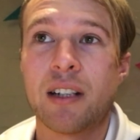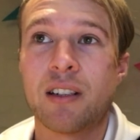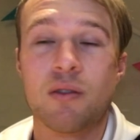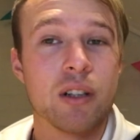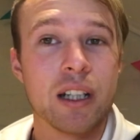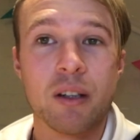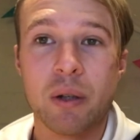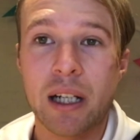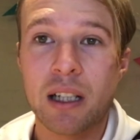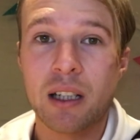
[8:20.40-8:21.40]
I did really
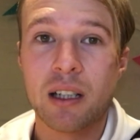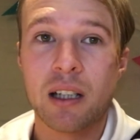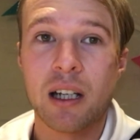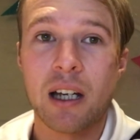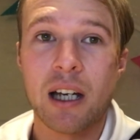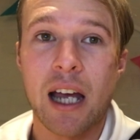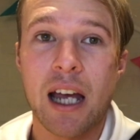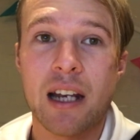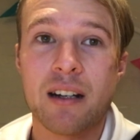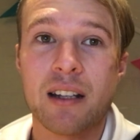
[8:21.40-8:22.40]
well,
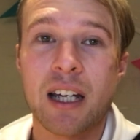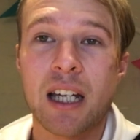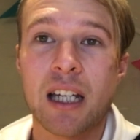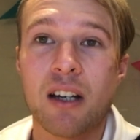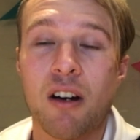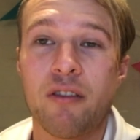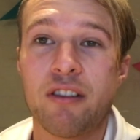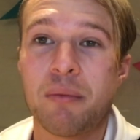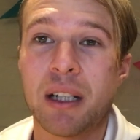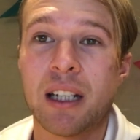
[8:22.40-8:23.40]
and they
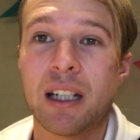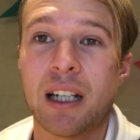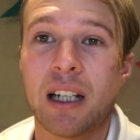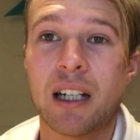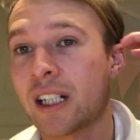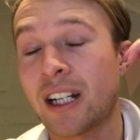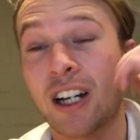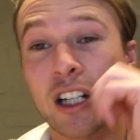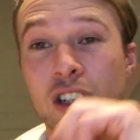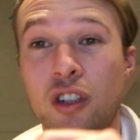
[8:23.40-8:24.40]
offered me a
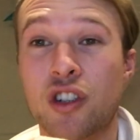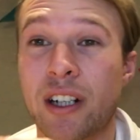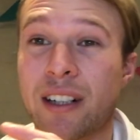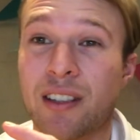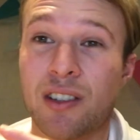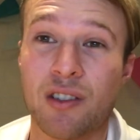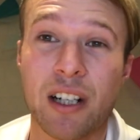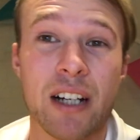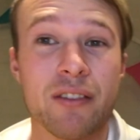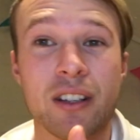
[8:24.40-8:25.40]
contract
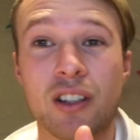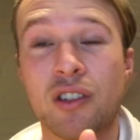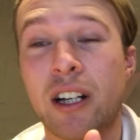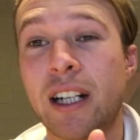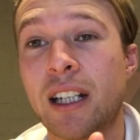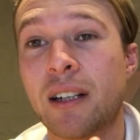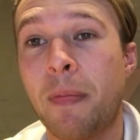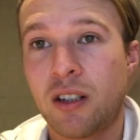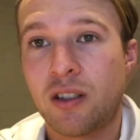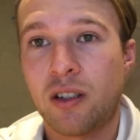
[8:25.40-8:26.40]
straight after the training.
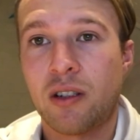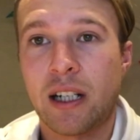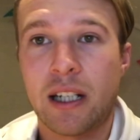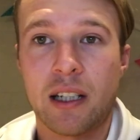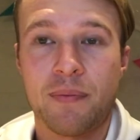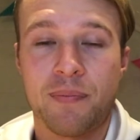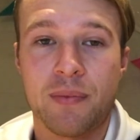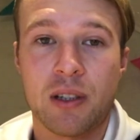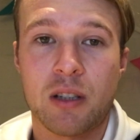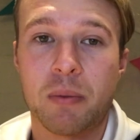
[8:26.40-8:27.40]
So I
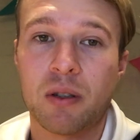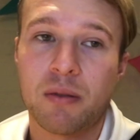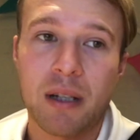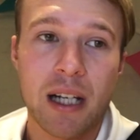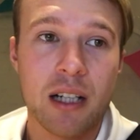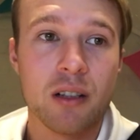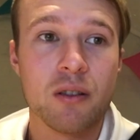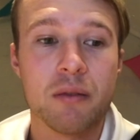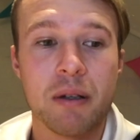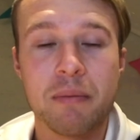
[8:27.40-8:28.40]
spoke to my
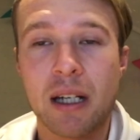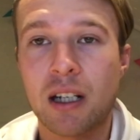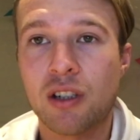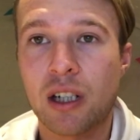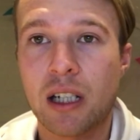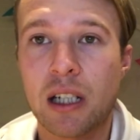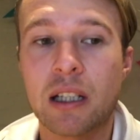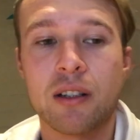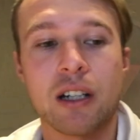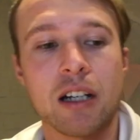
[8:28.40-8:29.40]
uncle and my manager
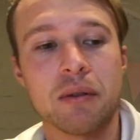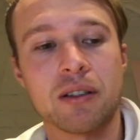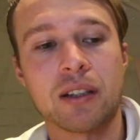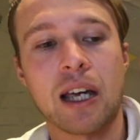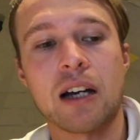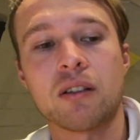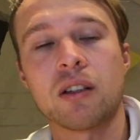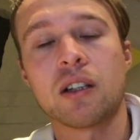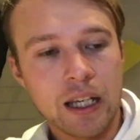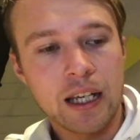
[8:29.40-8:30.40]
at the time, the
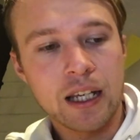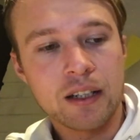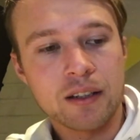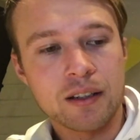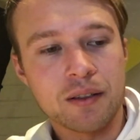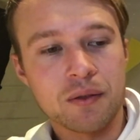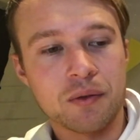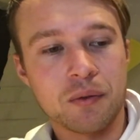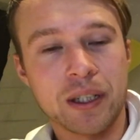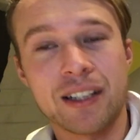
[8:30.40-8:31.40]
scout, and
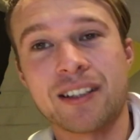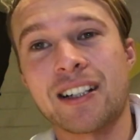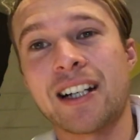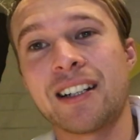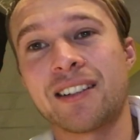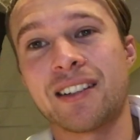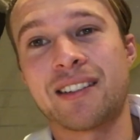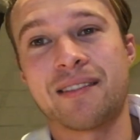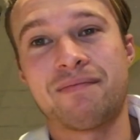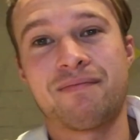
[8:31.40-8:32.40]
we decided to,